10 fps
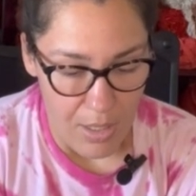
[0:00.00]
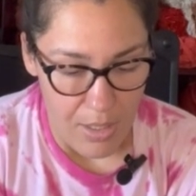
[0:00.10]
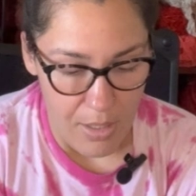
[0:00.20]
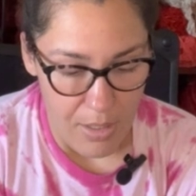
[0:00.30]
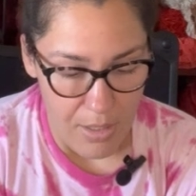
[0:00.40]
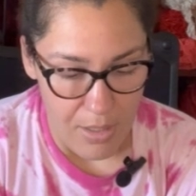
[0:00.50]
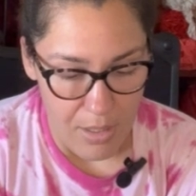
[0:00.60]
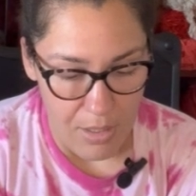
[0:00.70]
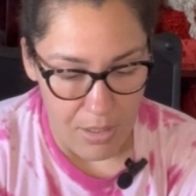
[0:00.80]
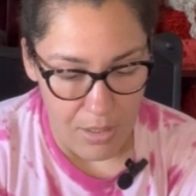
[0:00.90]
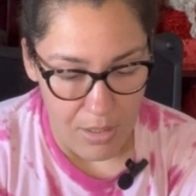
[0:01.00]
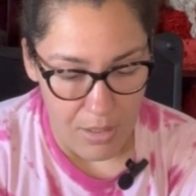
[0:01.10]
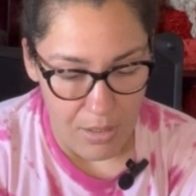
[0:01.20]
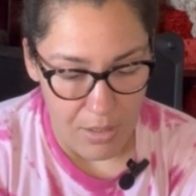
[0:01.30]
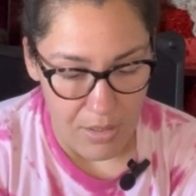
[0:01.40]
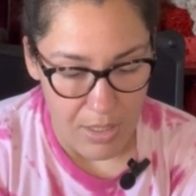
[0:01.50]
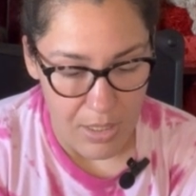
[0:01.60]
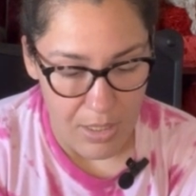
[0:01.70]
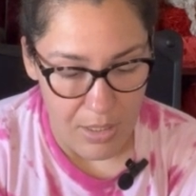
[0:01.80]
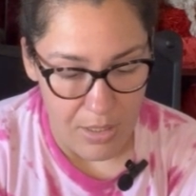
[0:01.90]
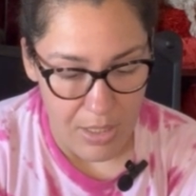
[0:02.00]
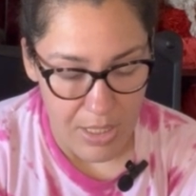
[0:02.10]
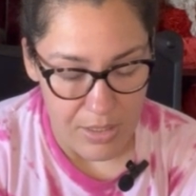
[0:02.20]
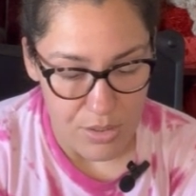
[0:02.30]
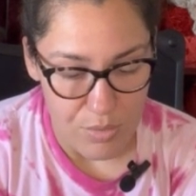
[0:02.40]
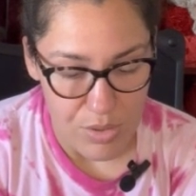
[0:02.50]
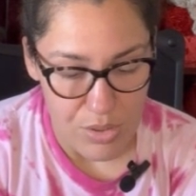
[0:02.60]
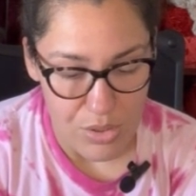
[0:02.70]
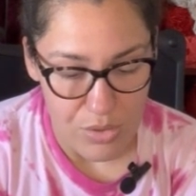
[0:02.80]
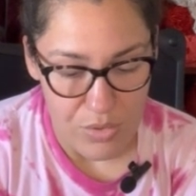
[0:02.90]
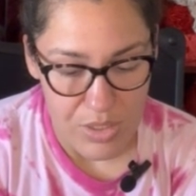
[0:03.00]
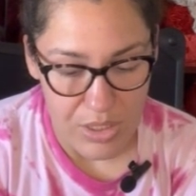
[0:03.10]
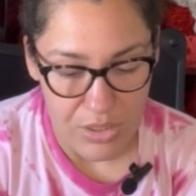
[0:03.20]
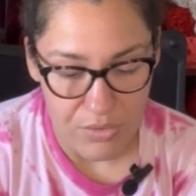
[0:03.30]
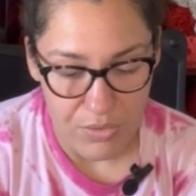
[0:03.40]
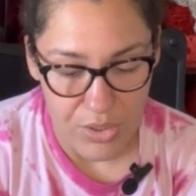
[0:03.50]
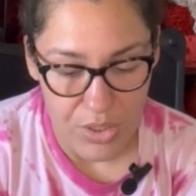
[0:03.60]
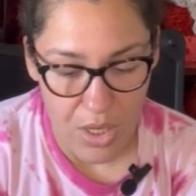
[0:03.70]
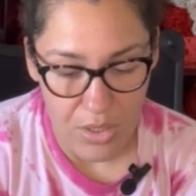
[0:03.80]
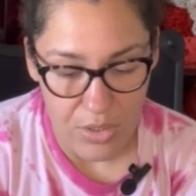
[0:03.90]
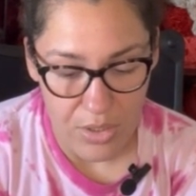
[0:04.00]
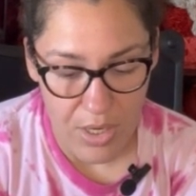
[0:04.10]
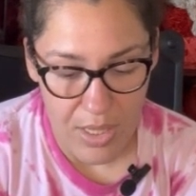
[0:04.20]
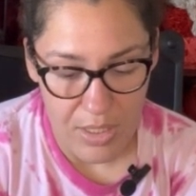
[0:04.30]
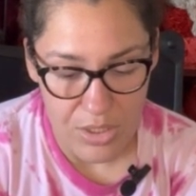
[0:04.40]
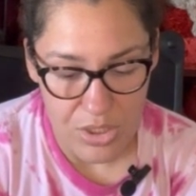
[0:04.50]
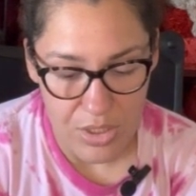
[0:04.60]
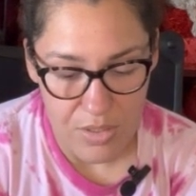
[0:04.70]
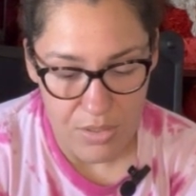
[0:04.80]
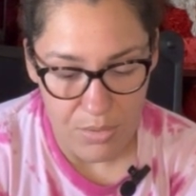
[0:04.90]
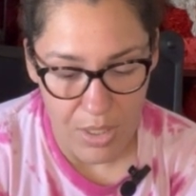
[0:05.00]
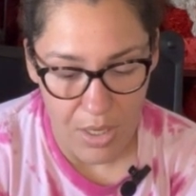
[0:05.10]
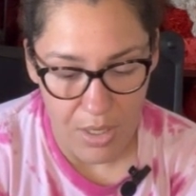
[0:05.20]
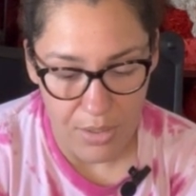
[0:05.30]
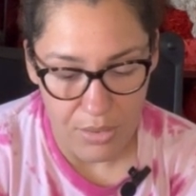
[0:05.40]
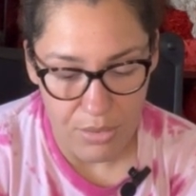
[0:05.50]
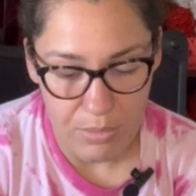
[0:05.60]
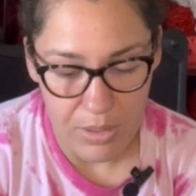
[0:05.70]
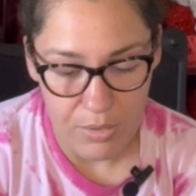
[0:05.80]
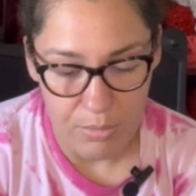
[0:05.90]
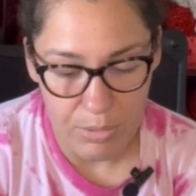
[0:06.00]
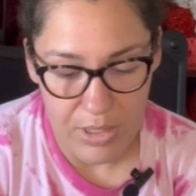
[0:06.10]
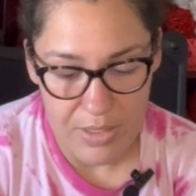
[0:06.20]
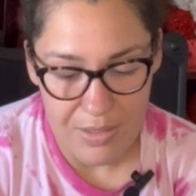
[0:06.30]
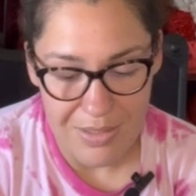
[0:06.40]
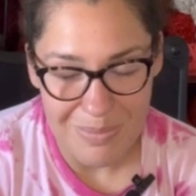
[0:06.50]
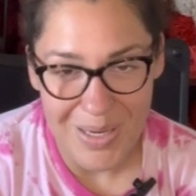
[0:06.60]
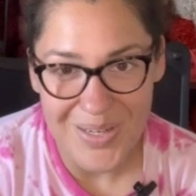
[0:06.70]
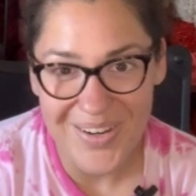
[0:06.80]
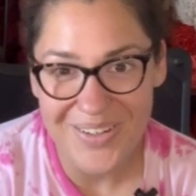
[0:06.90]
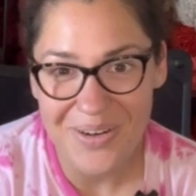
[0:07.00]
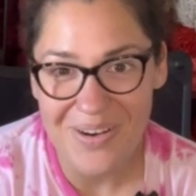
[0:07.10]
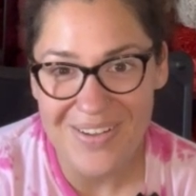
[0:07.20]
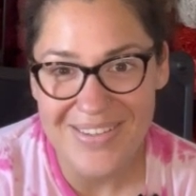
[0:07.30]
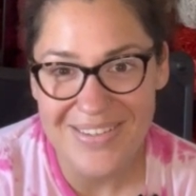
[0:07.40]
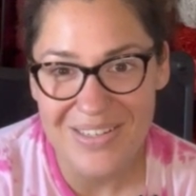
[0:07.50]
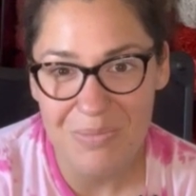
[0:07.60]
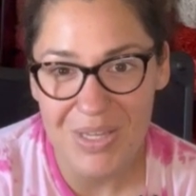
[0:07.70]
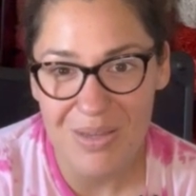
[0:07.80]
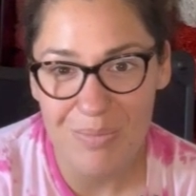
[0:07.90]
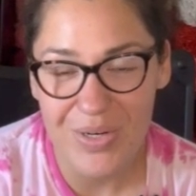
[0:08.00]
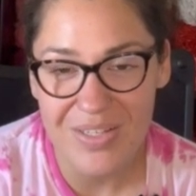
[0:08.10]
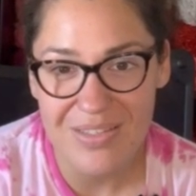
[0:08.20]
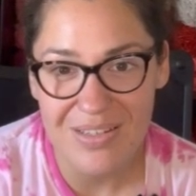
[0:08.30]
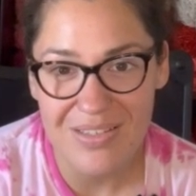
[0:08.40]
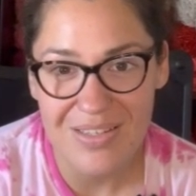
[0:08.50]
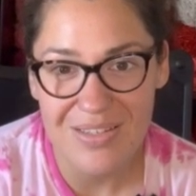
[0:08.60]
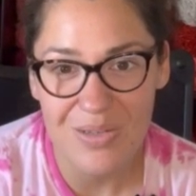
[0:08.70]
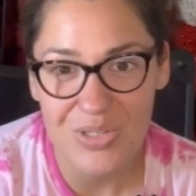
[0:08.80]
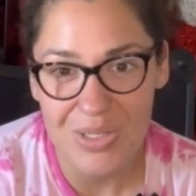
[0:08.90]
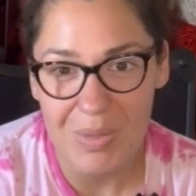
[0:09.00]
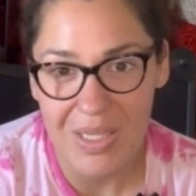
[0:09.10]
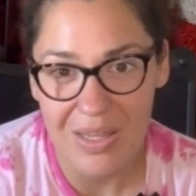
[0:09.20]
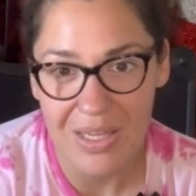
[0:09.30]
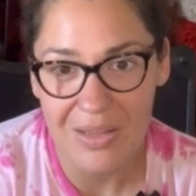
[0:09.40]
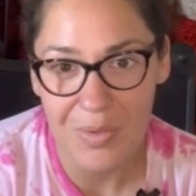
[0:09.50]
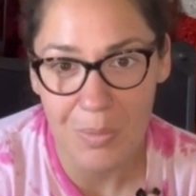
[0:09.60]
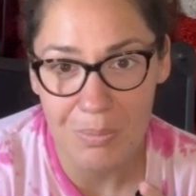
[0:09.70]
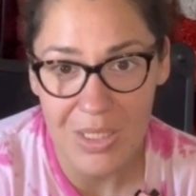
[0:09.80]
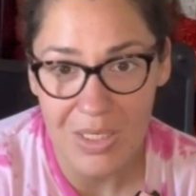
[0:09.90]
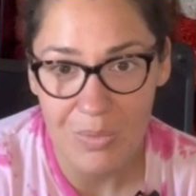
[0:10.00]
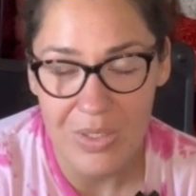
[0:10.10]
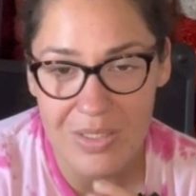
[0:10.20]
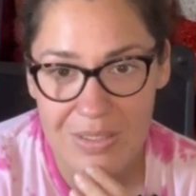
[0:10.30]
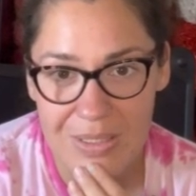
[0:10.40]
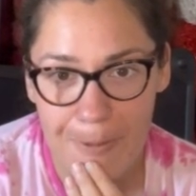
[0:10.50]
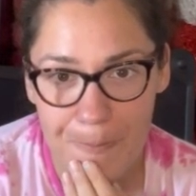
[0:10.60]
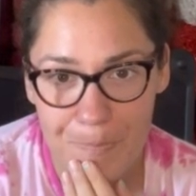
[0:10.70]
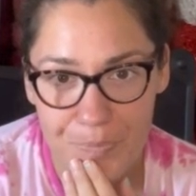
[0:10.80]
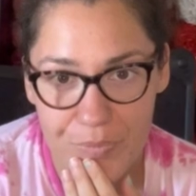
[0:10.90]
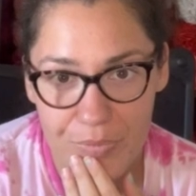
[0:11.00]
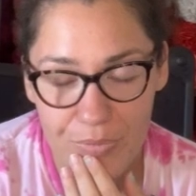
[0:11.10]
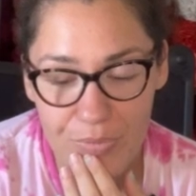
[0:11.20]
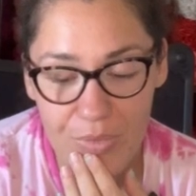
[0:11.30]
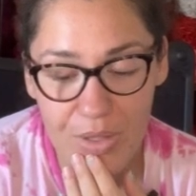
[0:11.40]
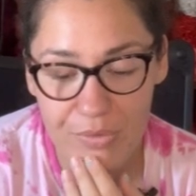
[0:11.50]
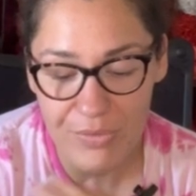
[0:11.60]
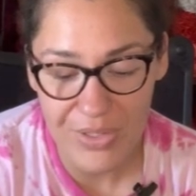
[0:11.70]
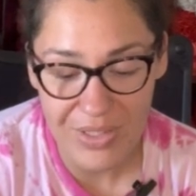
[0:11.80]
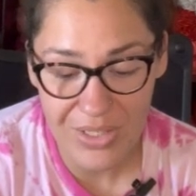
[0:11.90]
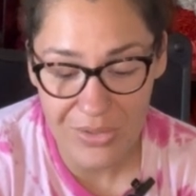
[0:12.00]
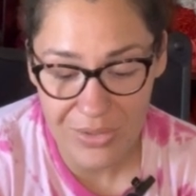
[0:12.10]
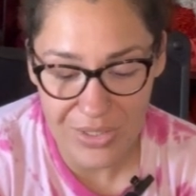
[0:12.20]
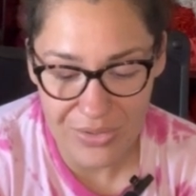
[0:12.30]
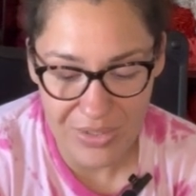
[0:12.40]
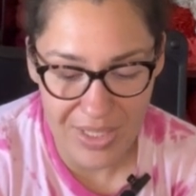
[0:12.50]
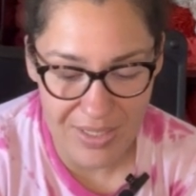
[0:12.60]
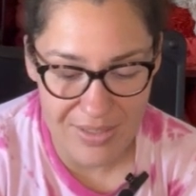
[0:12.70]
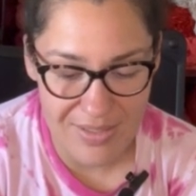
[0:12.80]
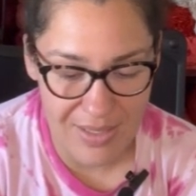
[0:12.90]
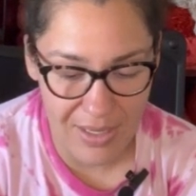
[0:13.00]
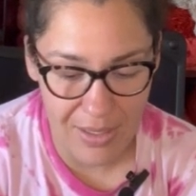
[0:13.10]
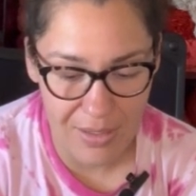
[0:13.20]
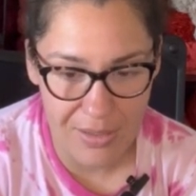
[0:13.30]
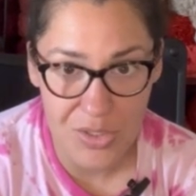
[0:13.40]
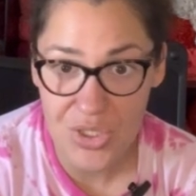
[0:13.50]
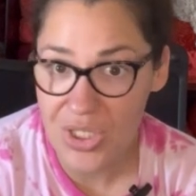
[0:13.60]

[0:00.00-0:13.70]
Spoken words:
Then next was 2 stickers for $1, and then she also got 3 little bracelets. My daughter is into making bracelets, and so she made like little mini ones for little kids. And